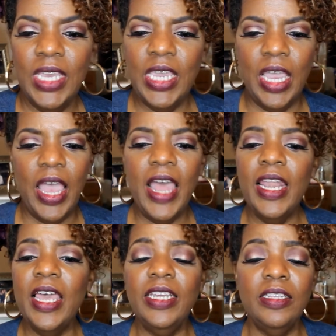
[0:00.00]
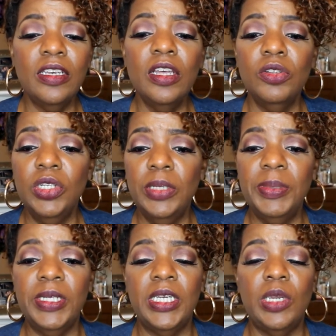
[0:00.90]
yeah, I like the color
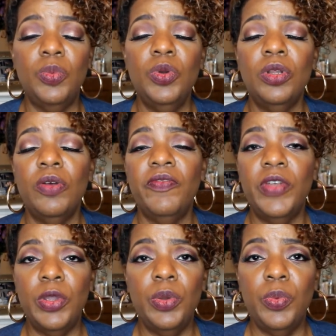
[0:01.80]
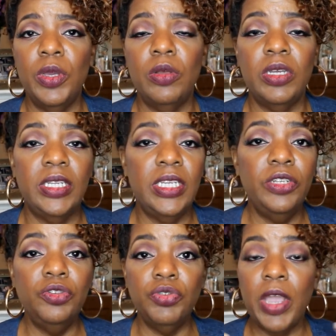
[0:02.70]
lipstick. It went on very well. It
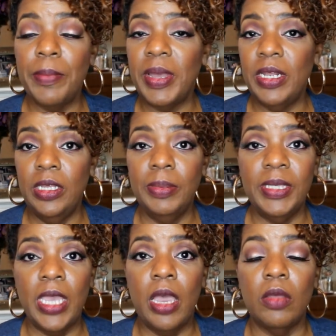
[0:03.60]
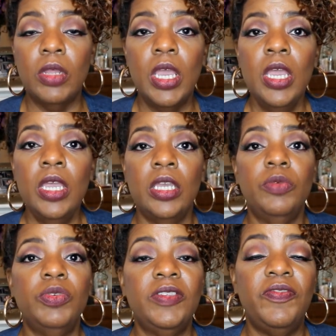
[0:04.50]
didn't dry my lips out.
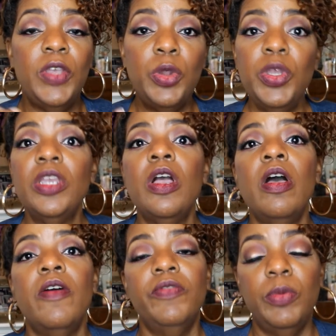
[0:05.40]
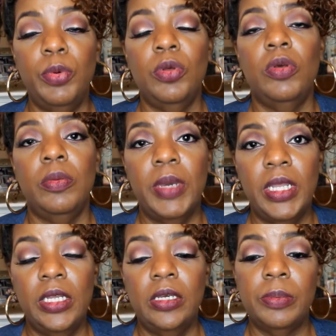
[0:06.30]
It was very comfortable on
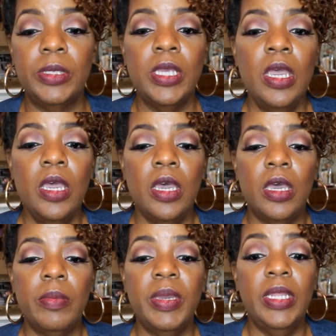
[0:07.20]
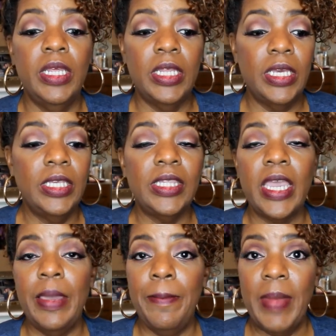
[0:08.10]
my lips. And it is
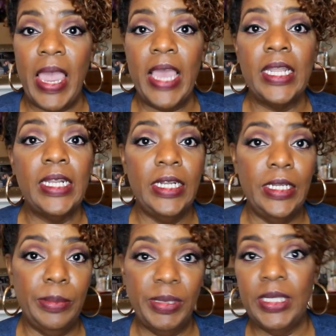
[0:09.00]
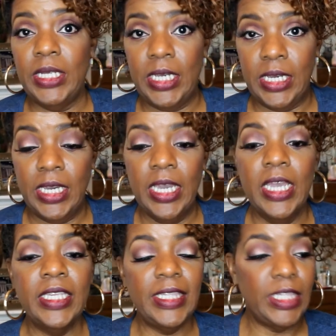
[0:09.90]
a matte lipstick.
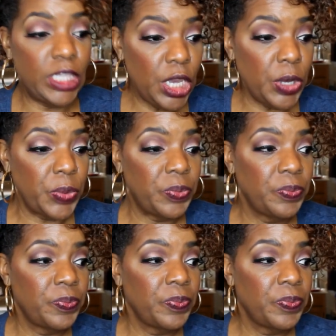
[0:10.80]
So,